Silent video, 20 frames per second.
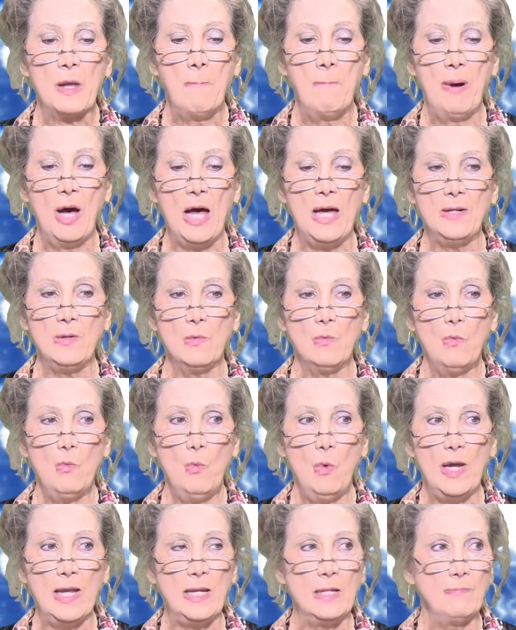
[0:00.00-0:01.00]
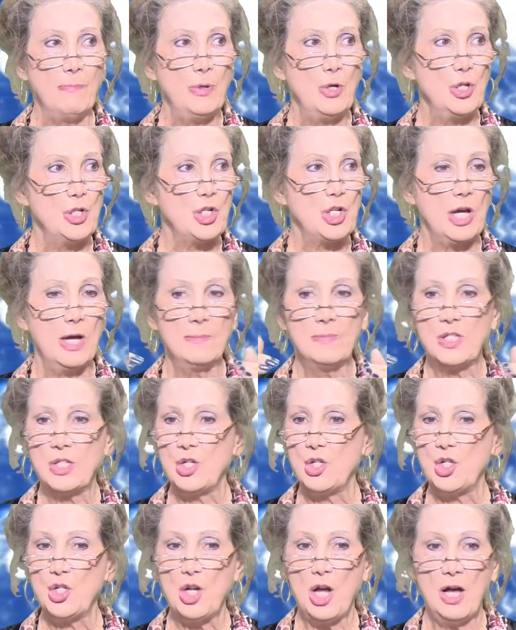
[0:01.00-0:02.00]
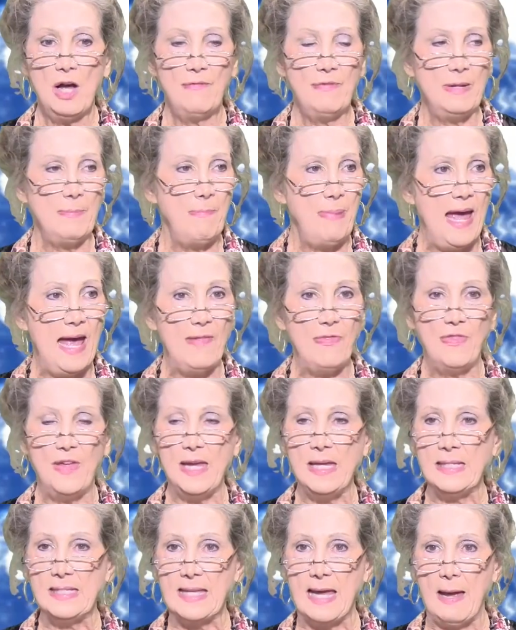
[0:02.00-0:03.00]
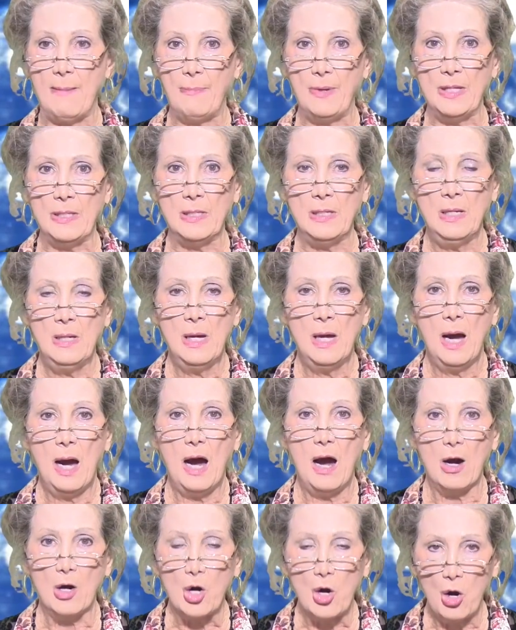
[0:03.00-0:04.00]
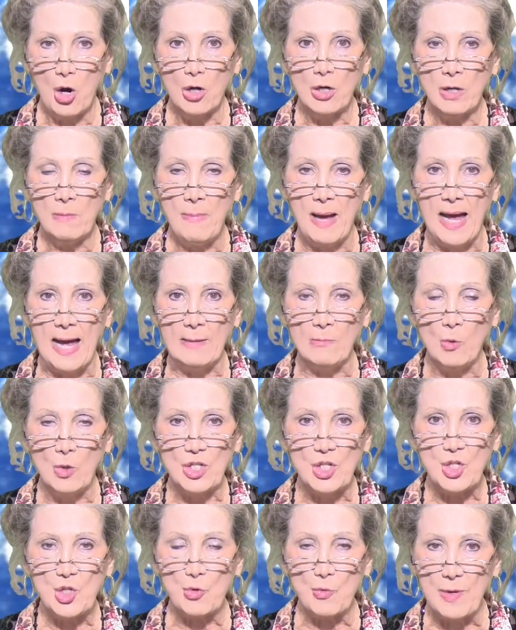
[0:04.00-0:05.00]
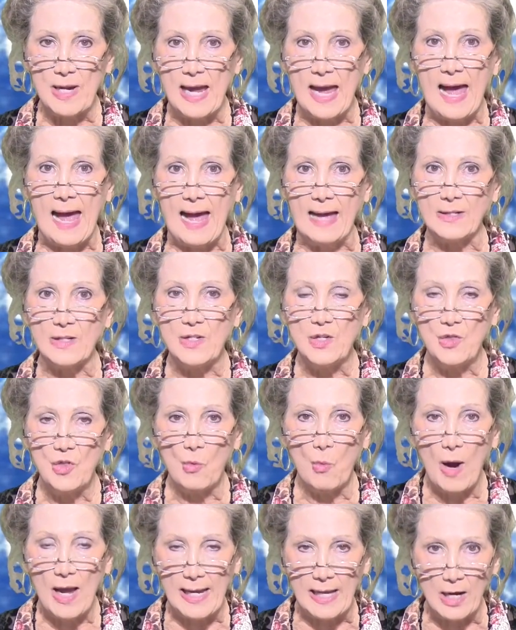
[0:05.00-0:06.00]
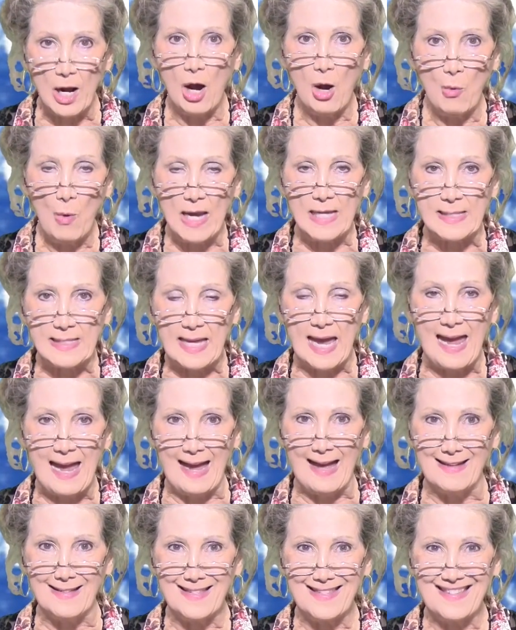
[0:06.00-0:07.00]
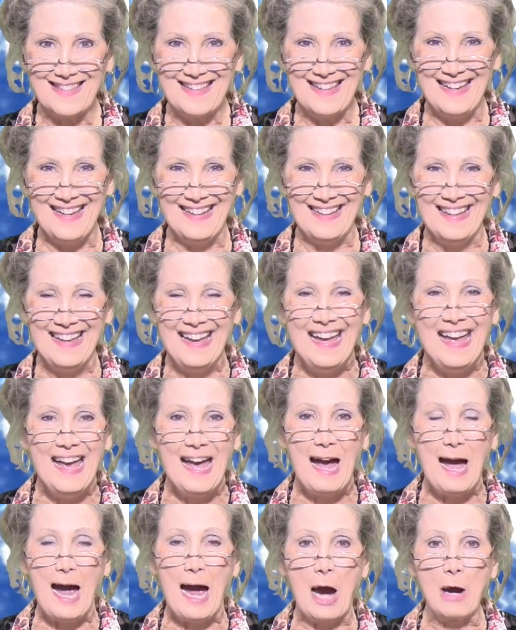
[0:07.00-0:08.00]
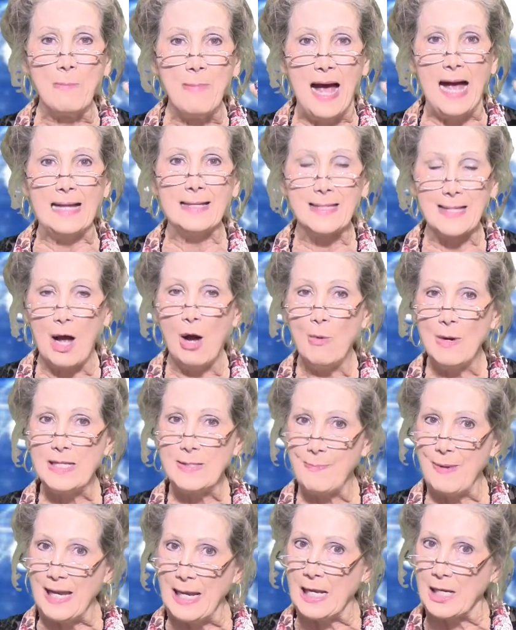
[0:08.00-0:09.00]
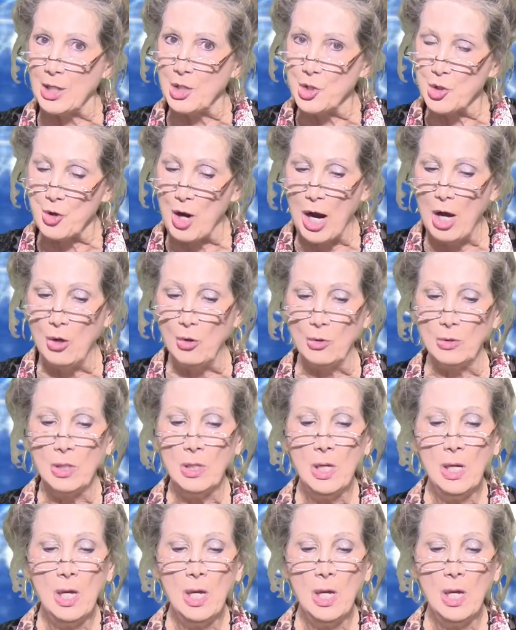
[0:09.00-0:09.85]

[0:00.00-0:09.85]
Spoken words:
But when push comes to shove and bad things happen, our carnal mind wants to react the way it always has. Our mind's always been in control.